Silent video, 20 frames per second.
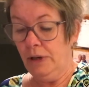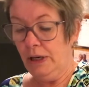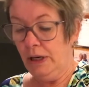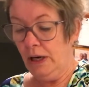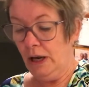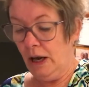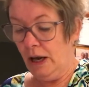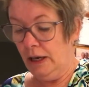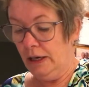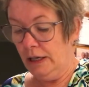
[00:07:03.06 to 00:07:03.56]
put
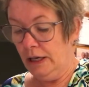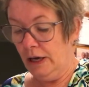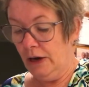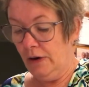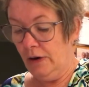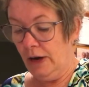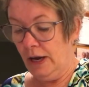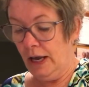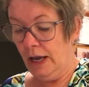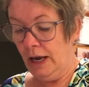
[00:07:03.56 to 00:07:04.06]
it on
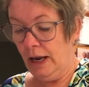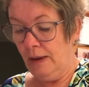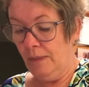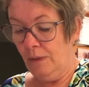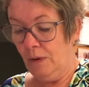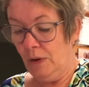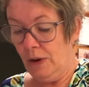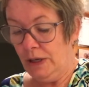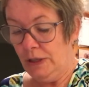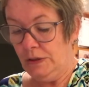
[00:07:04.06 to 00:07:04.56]
here, and
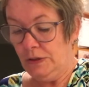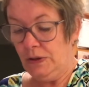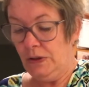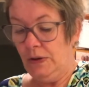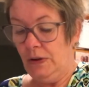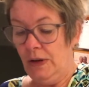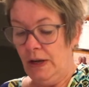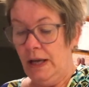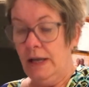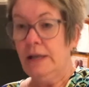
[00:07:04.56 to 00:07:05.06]
I'm going
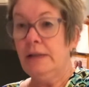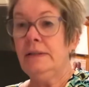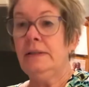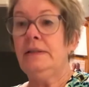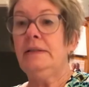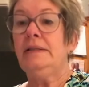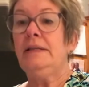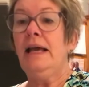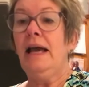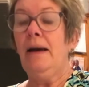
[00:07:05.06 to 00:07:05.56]
to
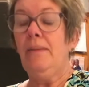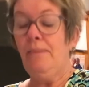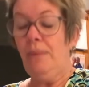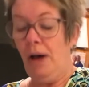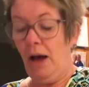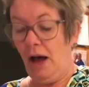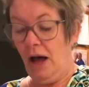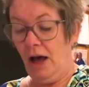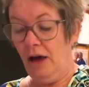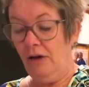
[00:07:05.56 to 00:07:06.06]
stamp
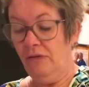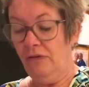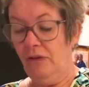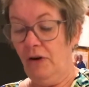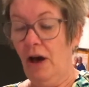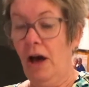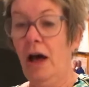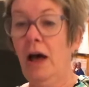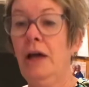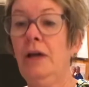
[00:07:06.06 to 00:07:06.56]
off
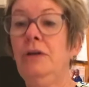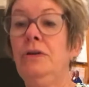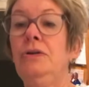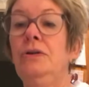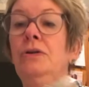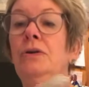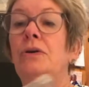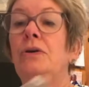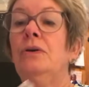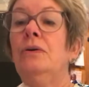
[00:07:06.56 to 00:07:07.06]

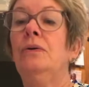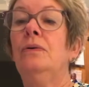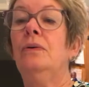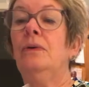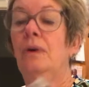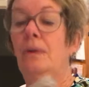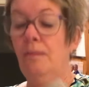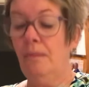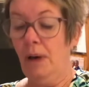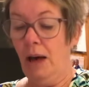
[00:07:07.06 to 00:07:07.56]

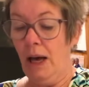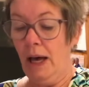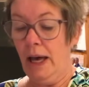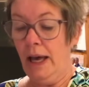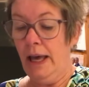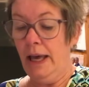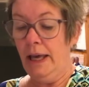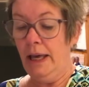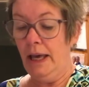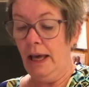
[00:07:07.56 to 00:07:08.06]
onto
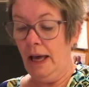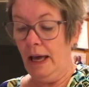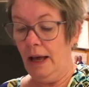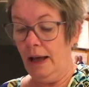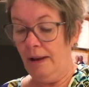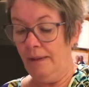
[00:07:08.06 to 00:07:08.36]
my